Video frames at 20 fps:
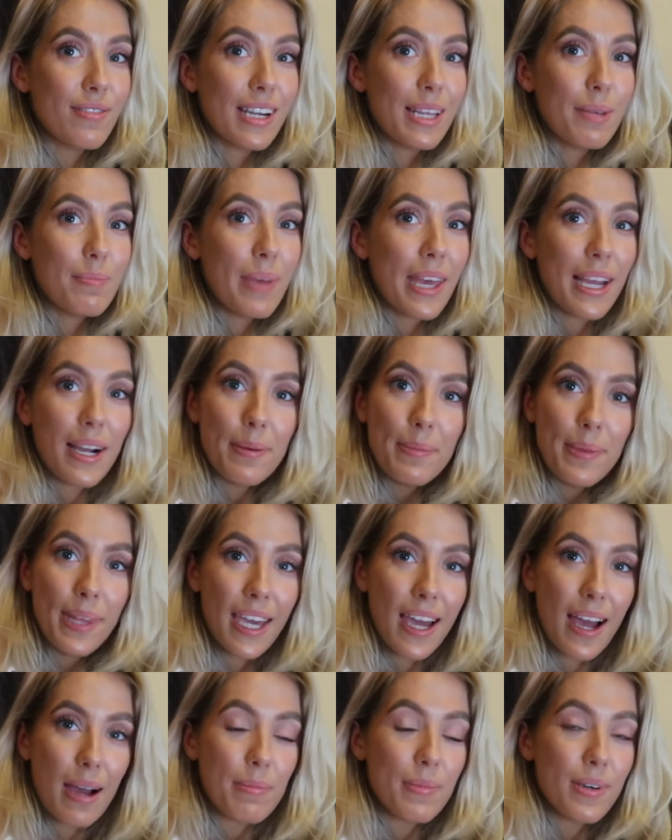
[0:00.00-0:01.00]
really pick up the
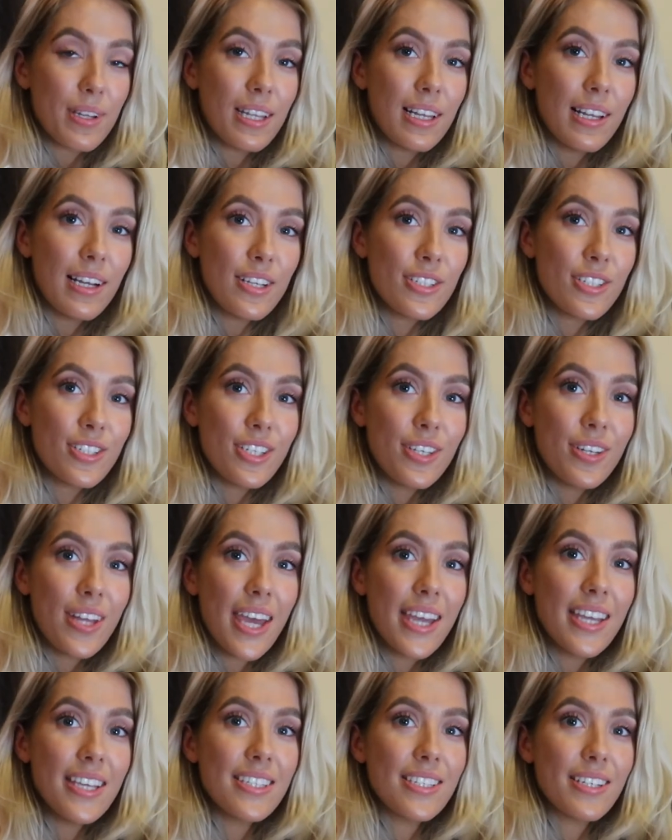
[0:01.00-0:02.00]
camera the last 2
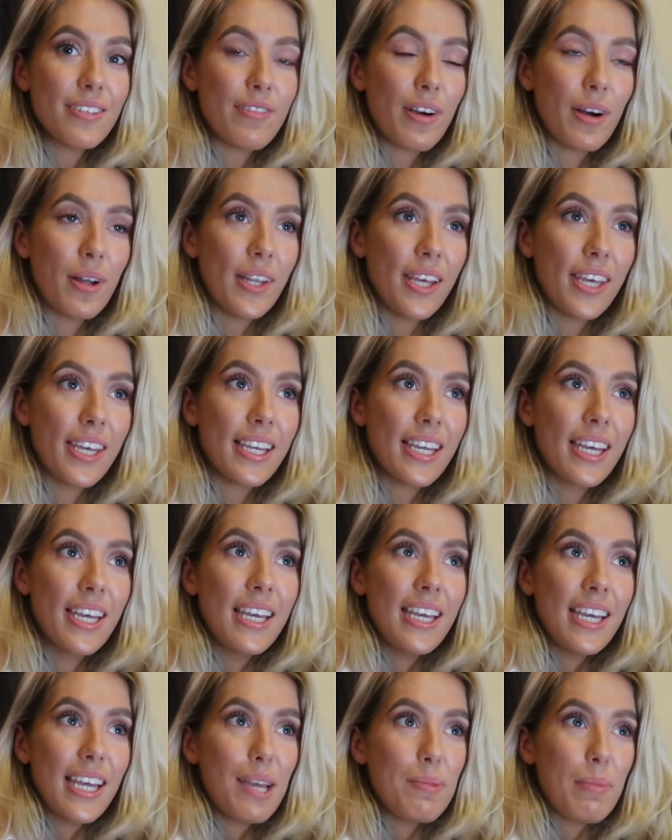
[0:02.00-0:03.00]
days. I felt like
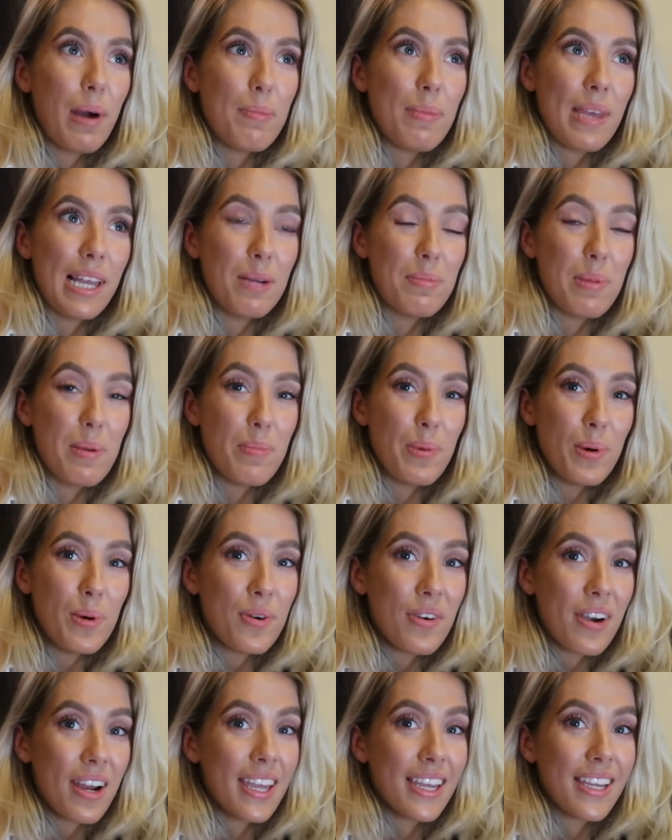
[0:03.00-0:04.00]
it might be a little bit
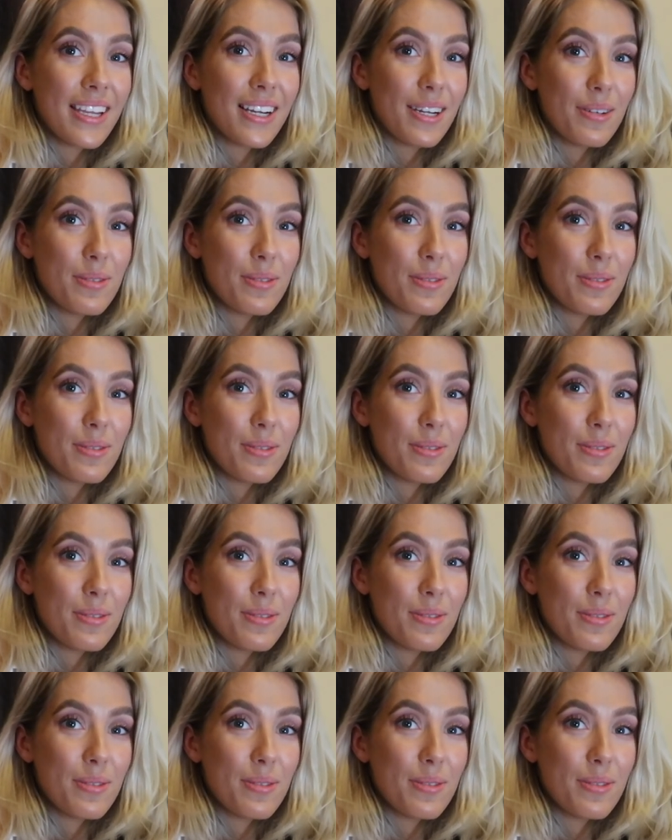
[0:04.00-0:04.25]
boring.